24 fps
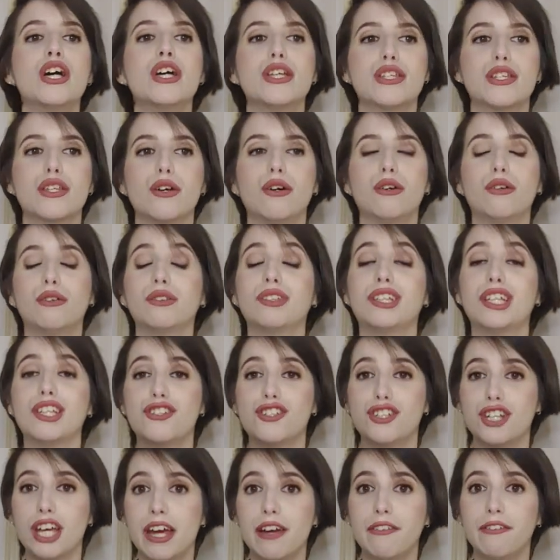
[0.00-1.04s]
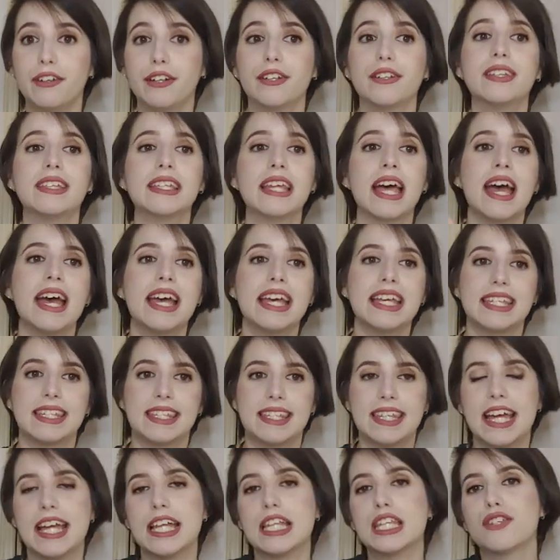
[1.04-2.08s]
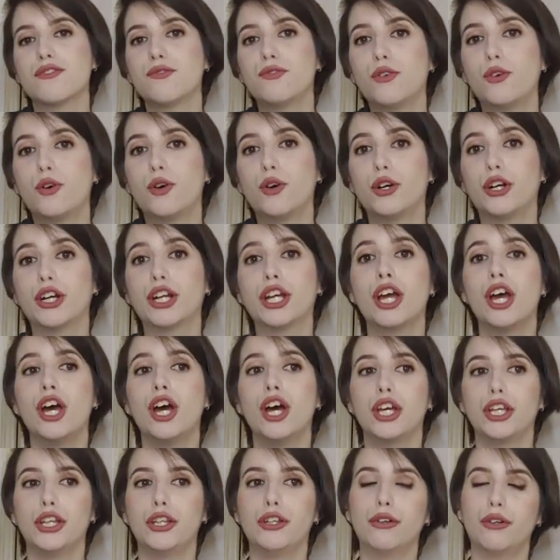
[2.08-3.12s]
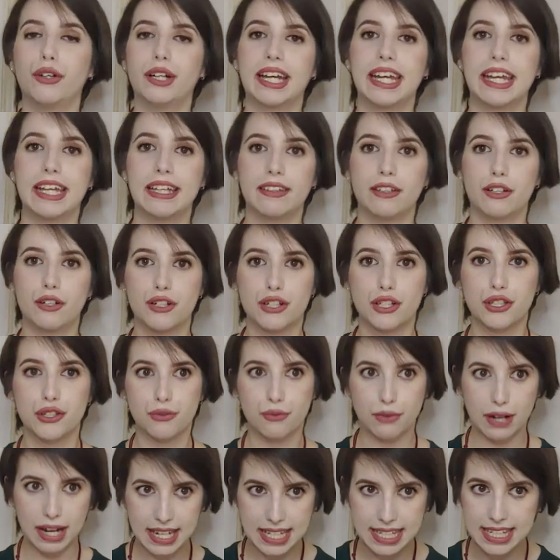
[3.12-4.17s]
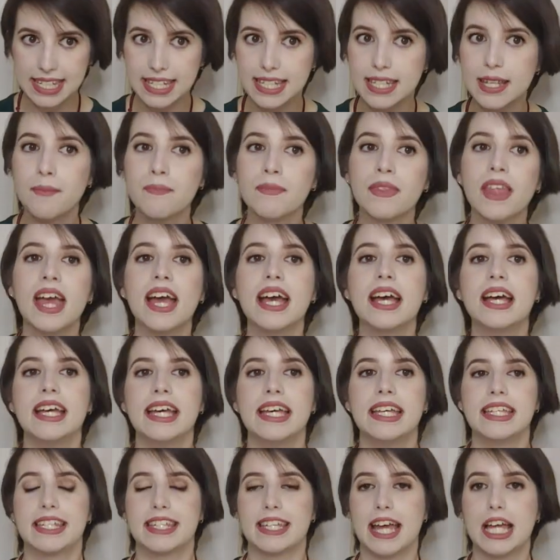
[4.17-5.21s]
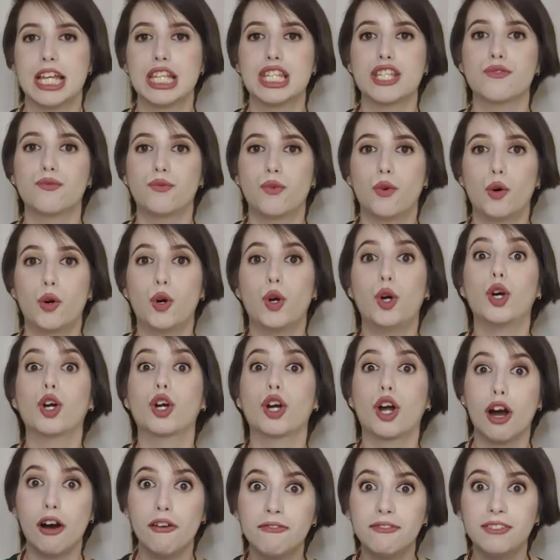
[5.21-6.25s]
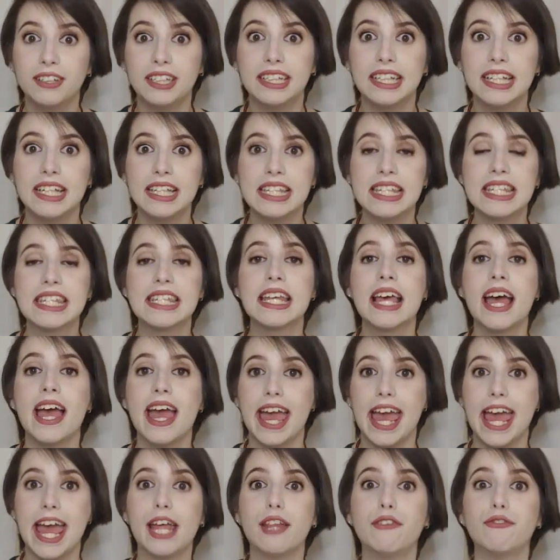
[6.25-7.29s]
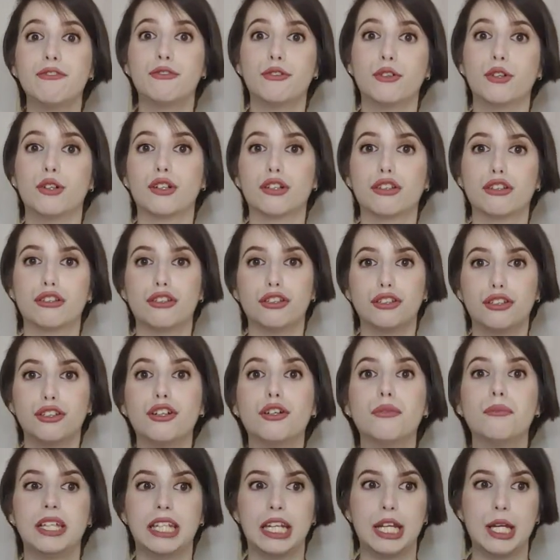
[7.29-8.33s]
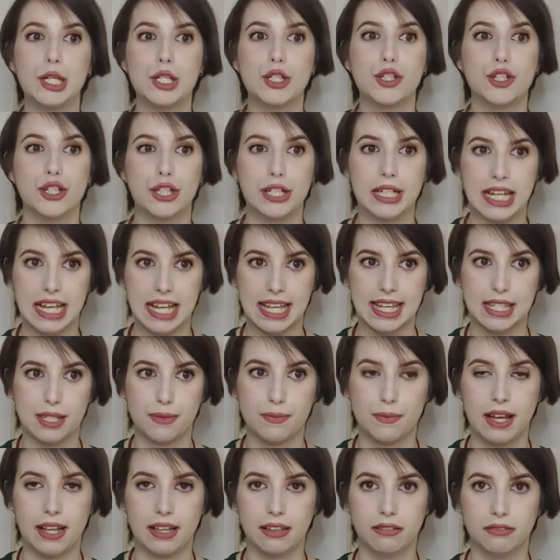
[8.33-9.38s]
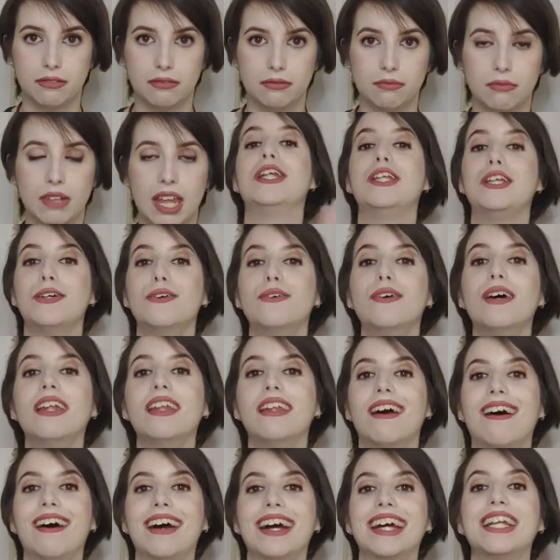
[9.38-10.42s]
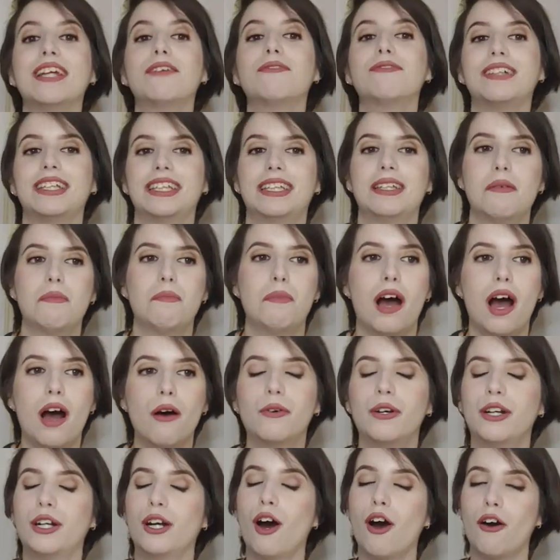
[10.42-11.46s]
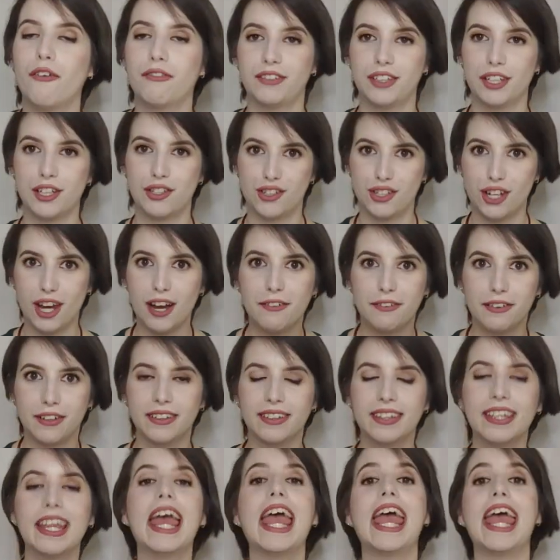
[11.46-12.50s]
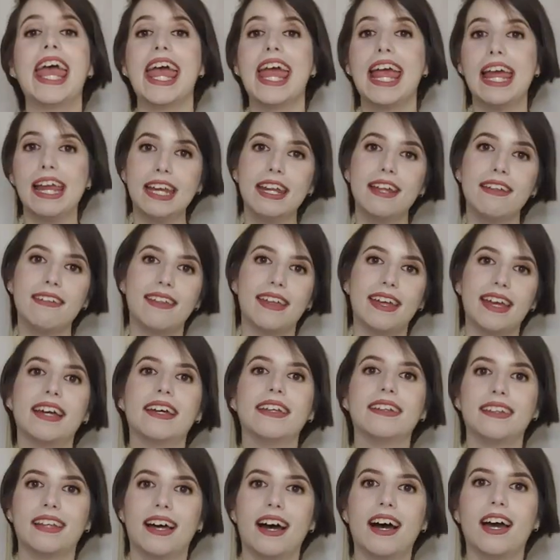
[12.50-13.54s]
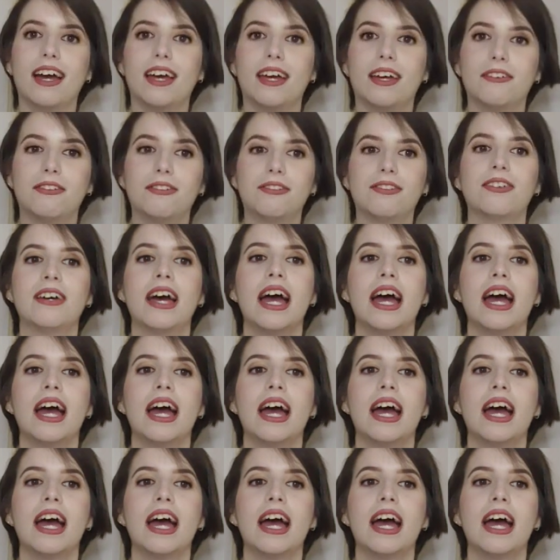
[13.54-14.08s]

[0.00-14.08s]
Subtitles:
So the Chariot stands for your inner strengths, stands for confidence, and for determination as well. When you align with the power of the Chariot, anything in life